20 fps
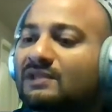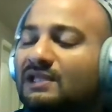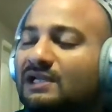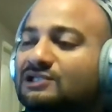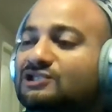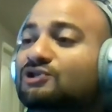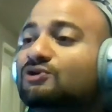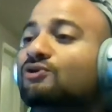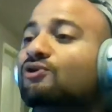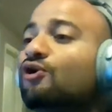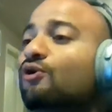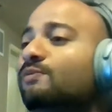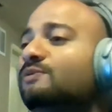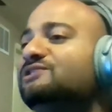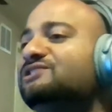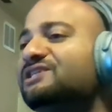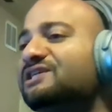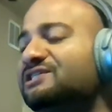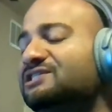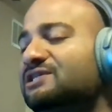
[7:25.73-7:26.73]
So global
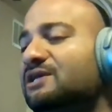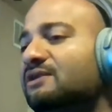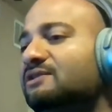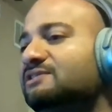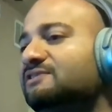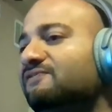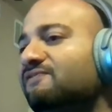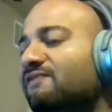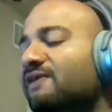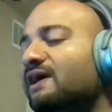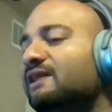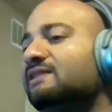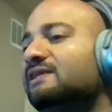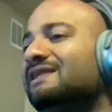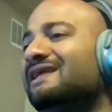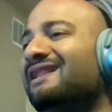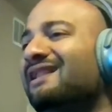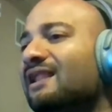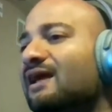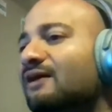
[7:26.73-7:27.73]
JSON is a file that
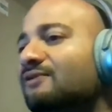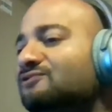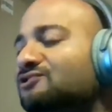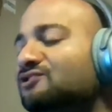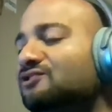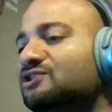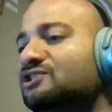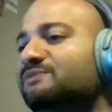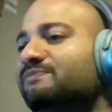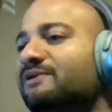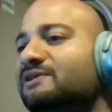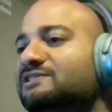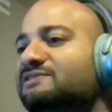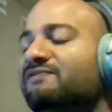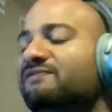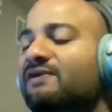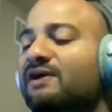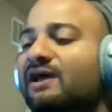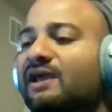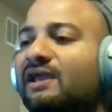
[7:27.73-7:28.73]
allows you to
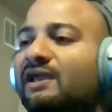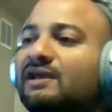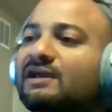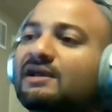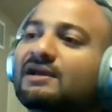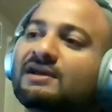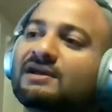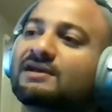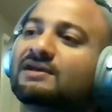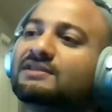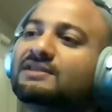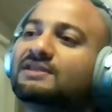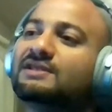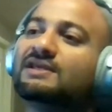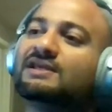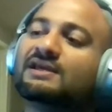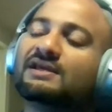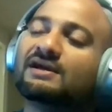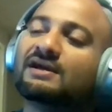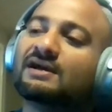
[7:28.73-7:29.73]
specify
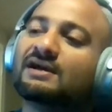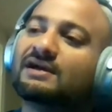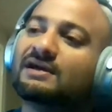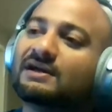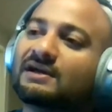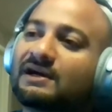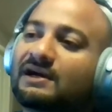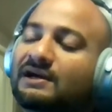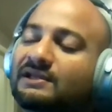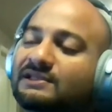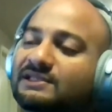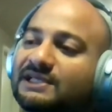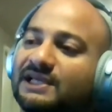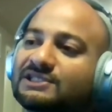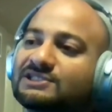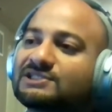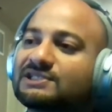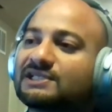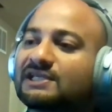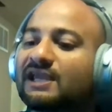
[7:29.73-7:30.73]
the
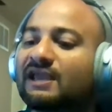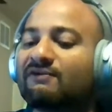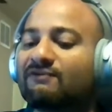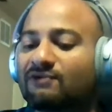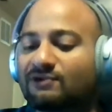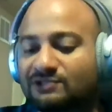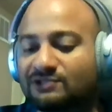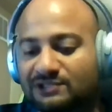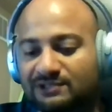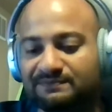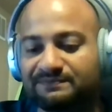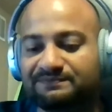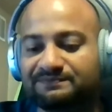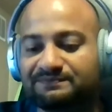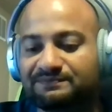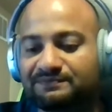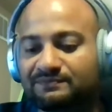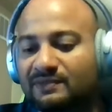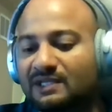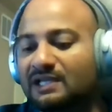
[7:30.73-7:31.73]
SDK version.
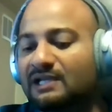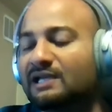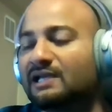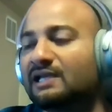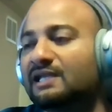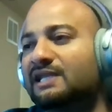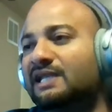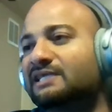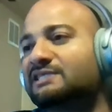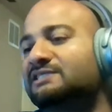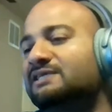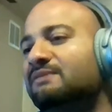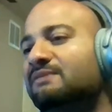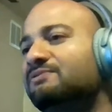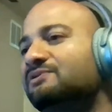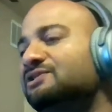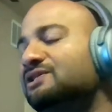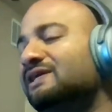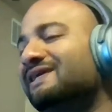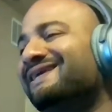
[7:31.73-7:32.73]
Next up
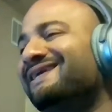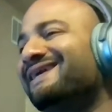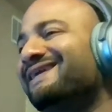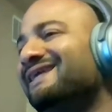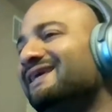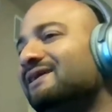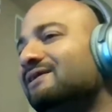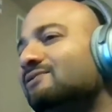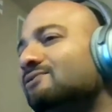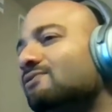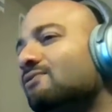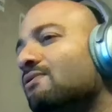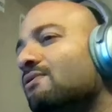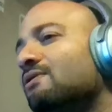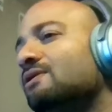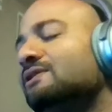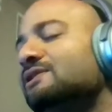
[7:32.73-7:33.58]
is git ignore.